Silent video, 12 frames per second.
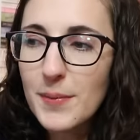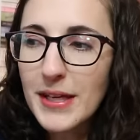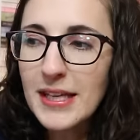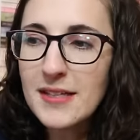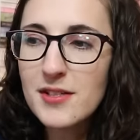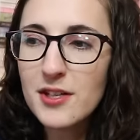
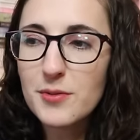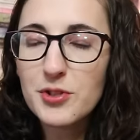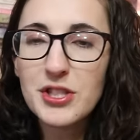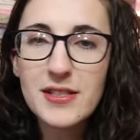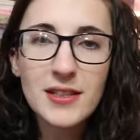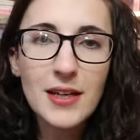beginning starts where
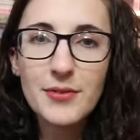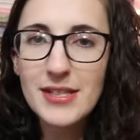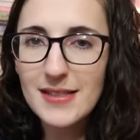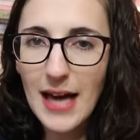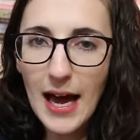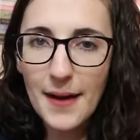she's in love with
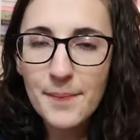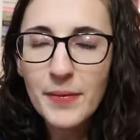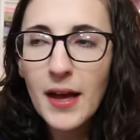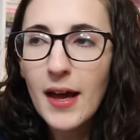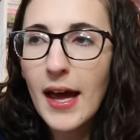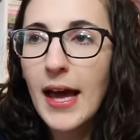this guy
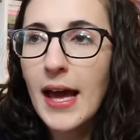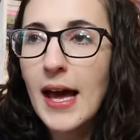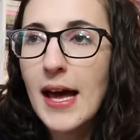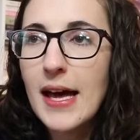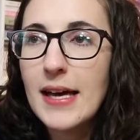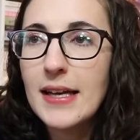
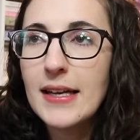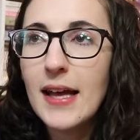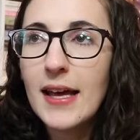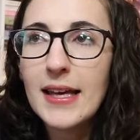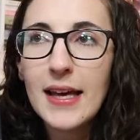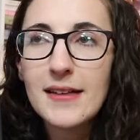and
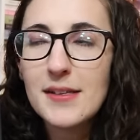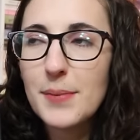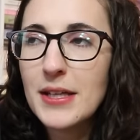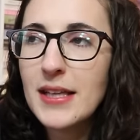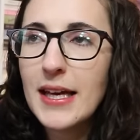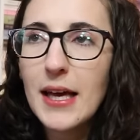he ends up
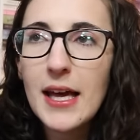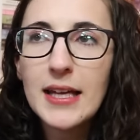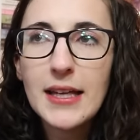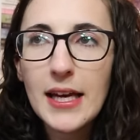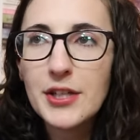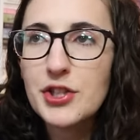being like
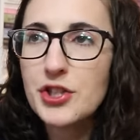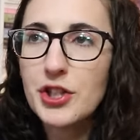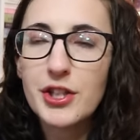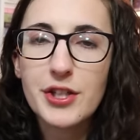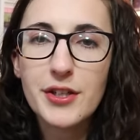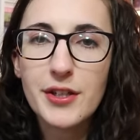engaged to
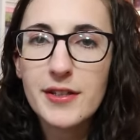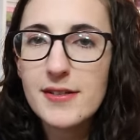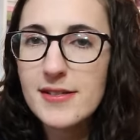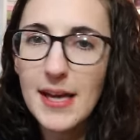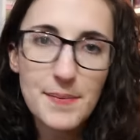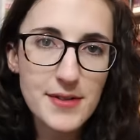her
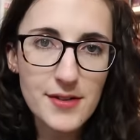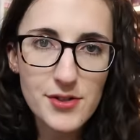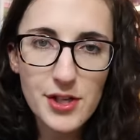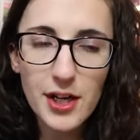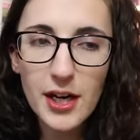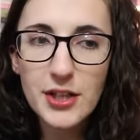
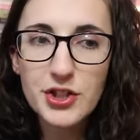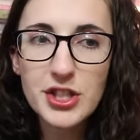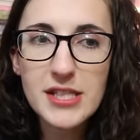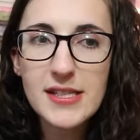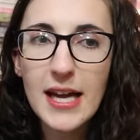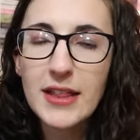stepsister. And
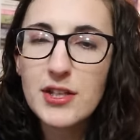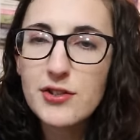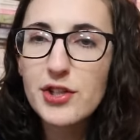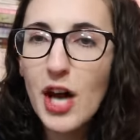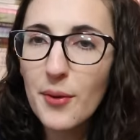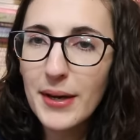she's like,
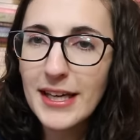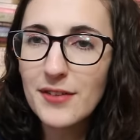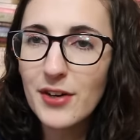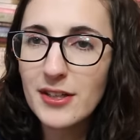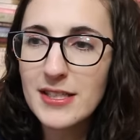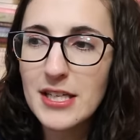there's no way he'd
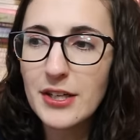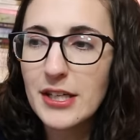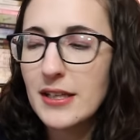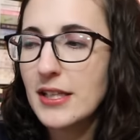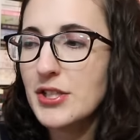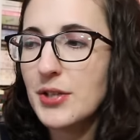
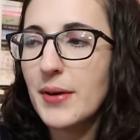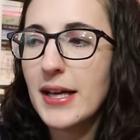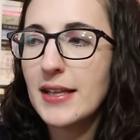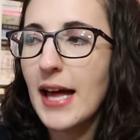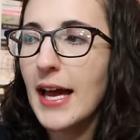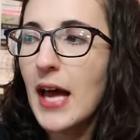voluntarily do
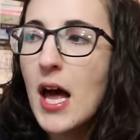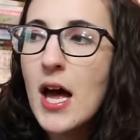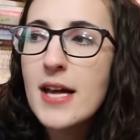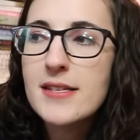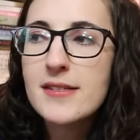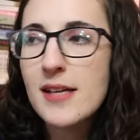it. Like,
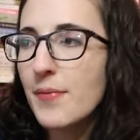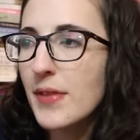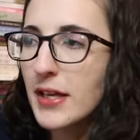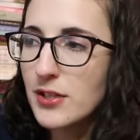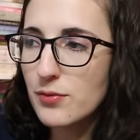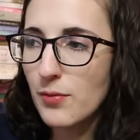
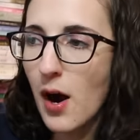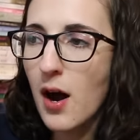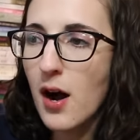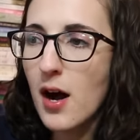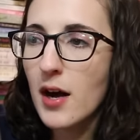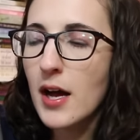something is
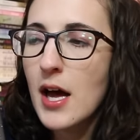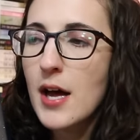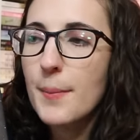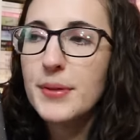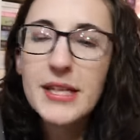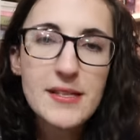wrong.
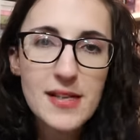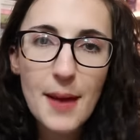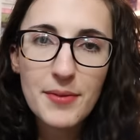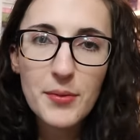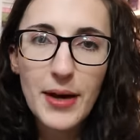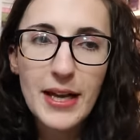Please
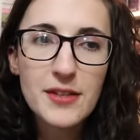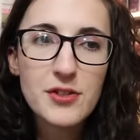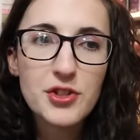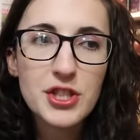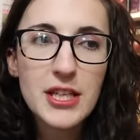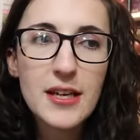stop the wedding. So
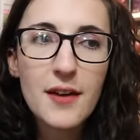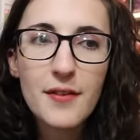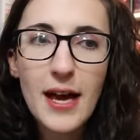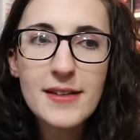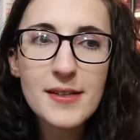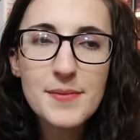she
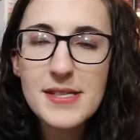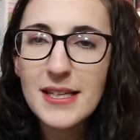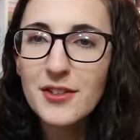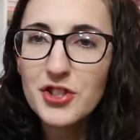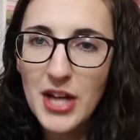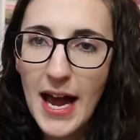ends up
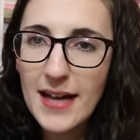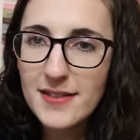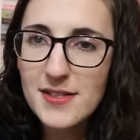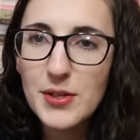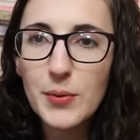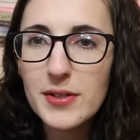seeing
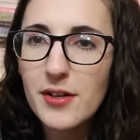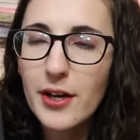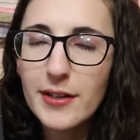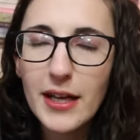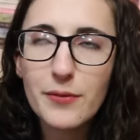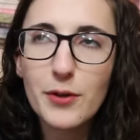Jax, who is our
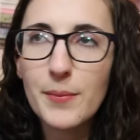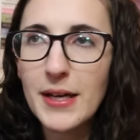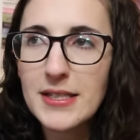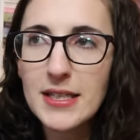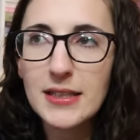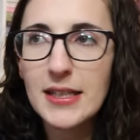like
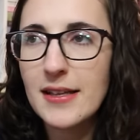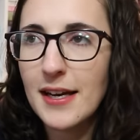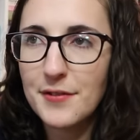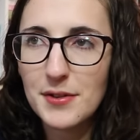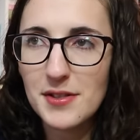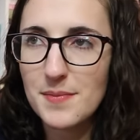romantic lead that
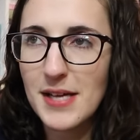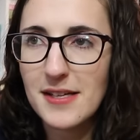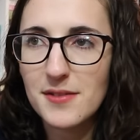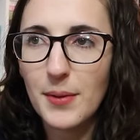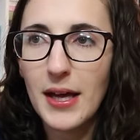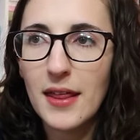everyone's
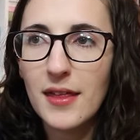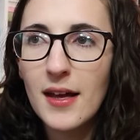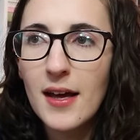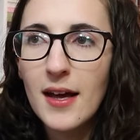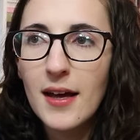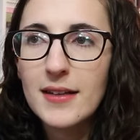obsessed with,
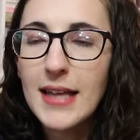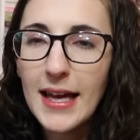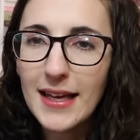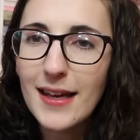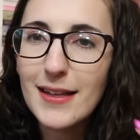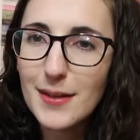
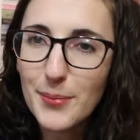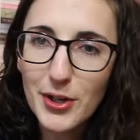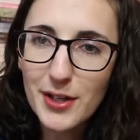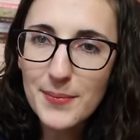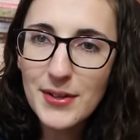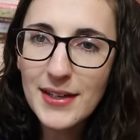like in the book
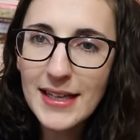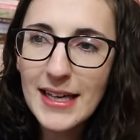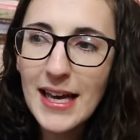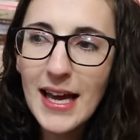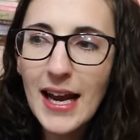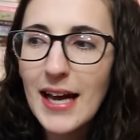community.
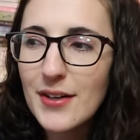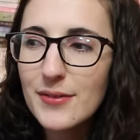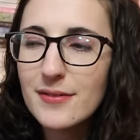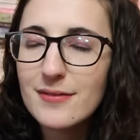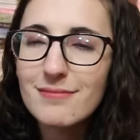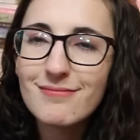And I
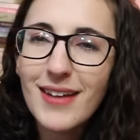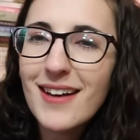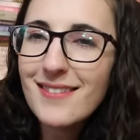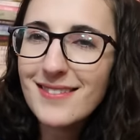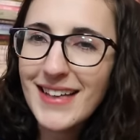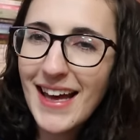
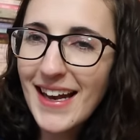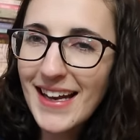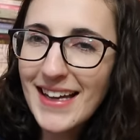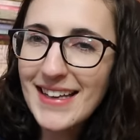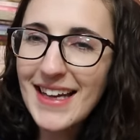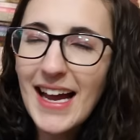don't get
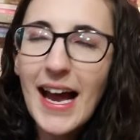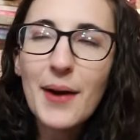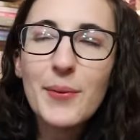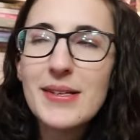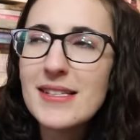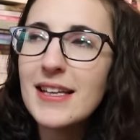it. Like, I
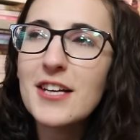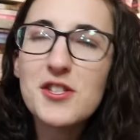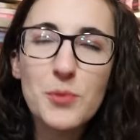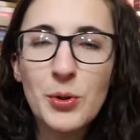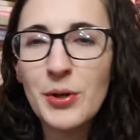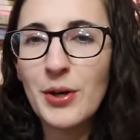wasn't like
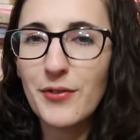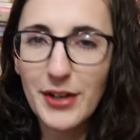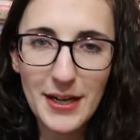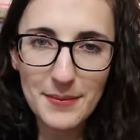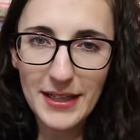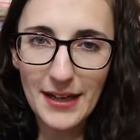swooning over
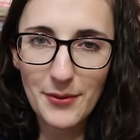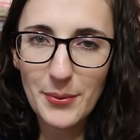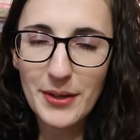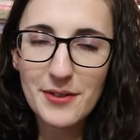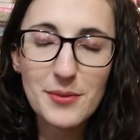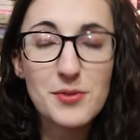him like
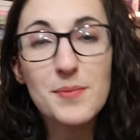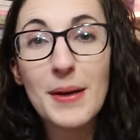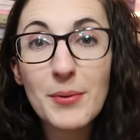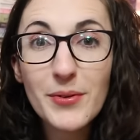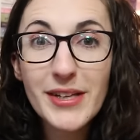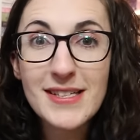everyone else, which just made
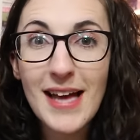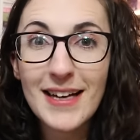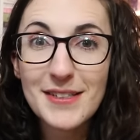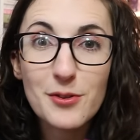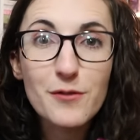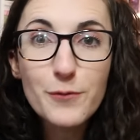me really sad
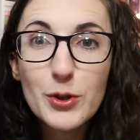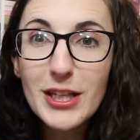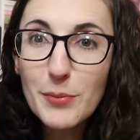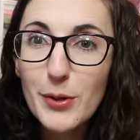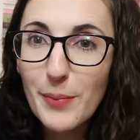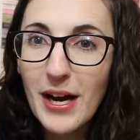because I was
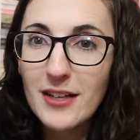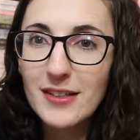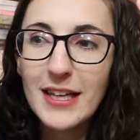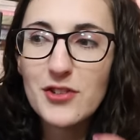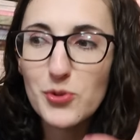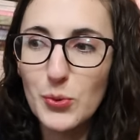fully prepared to
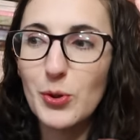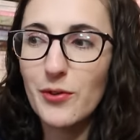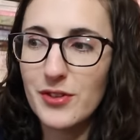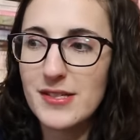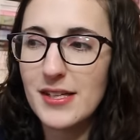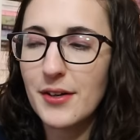like swoon
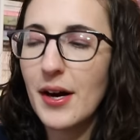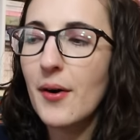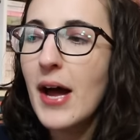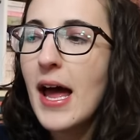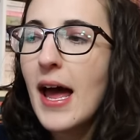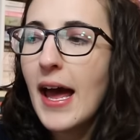over this hero.
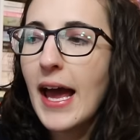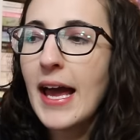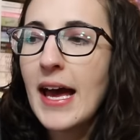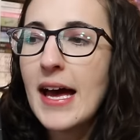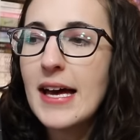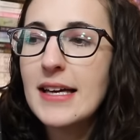
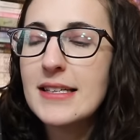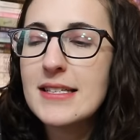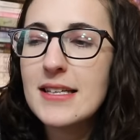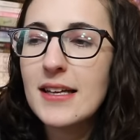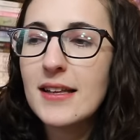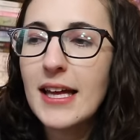
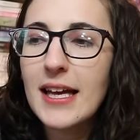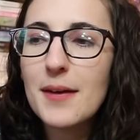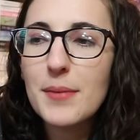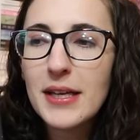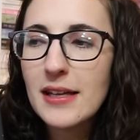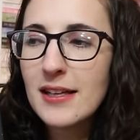And like
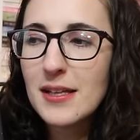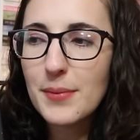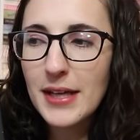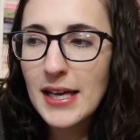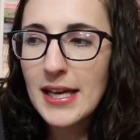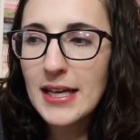immediately in the
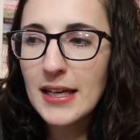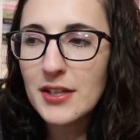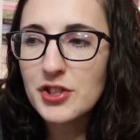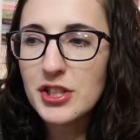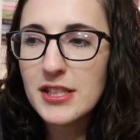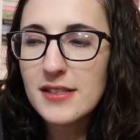beginning,
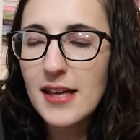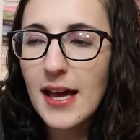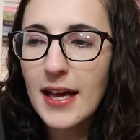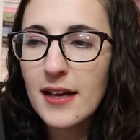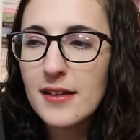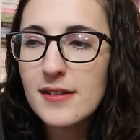he's
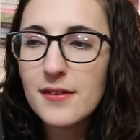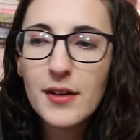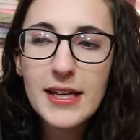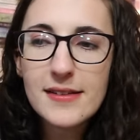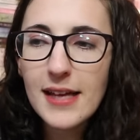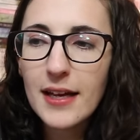like,
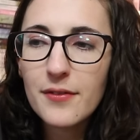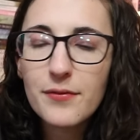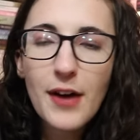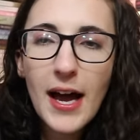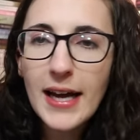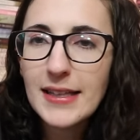
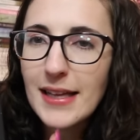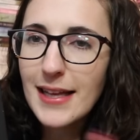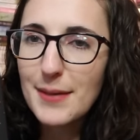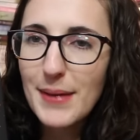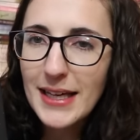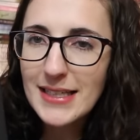fine. They
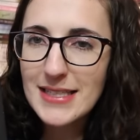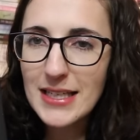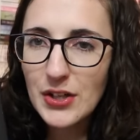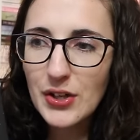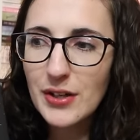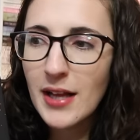like make a
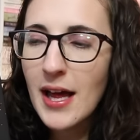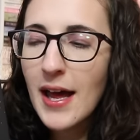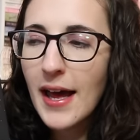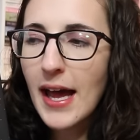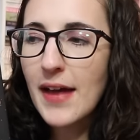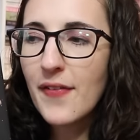deal.
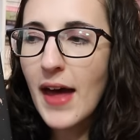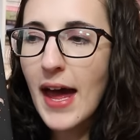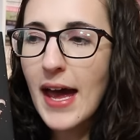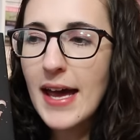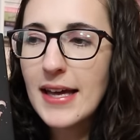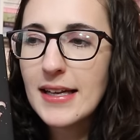And
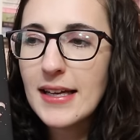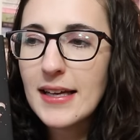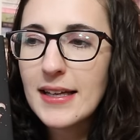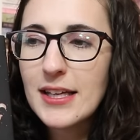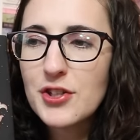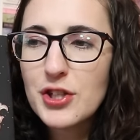
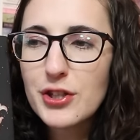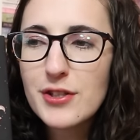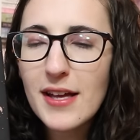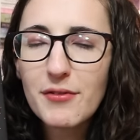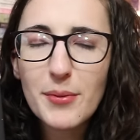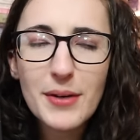then he turns
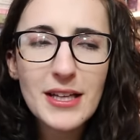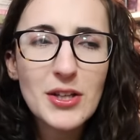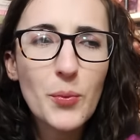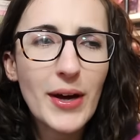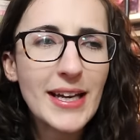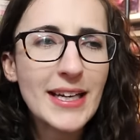everybody in
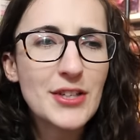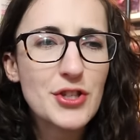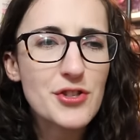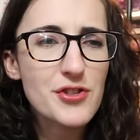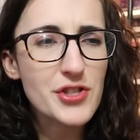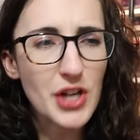the wedding into
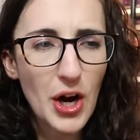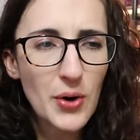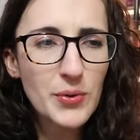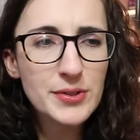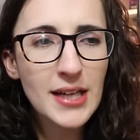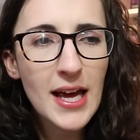
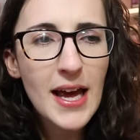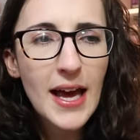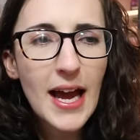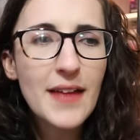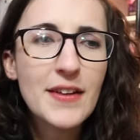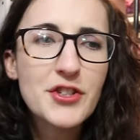stone.
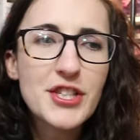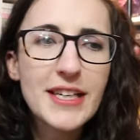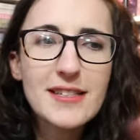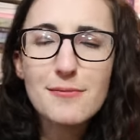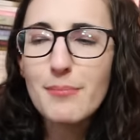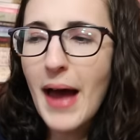And then she
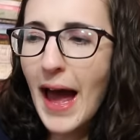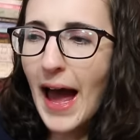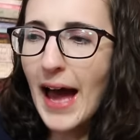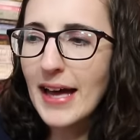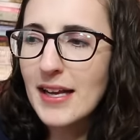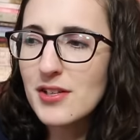gets
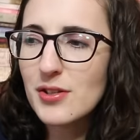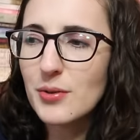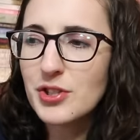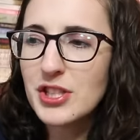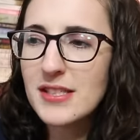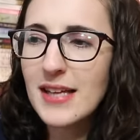mad. So
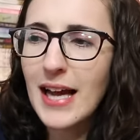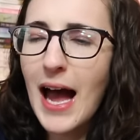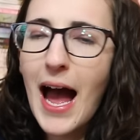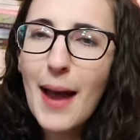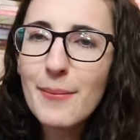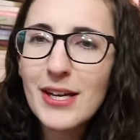she's like,
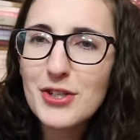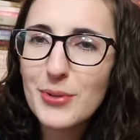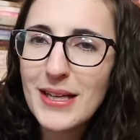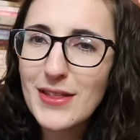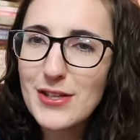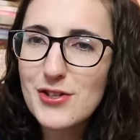I'm going to
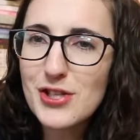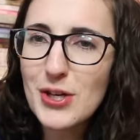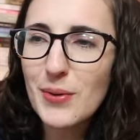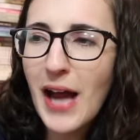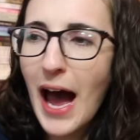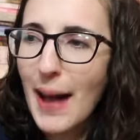drink this
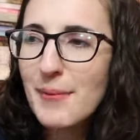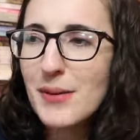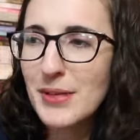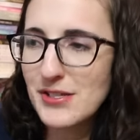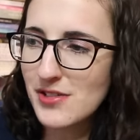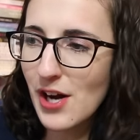too. And I'm going to
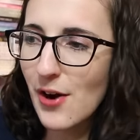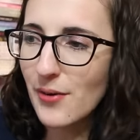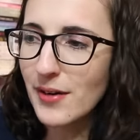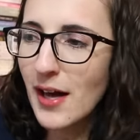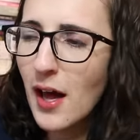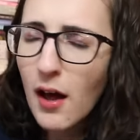be stone.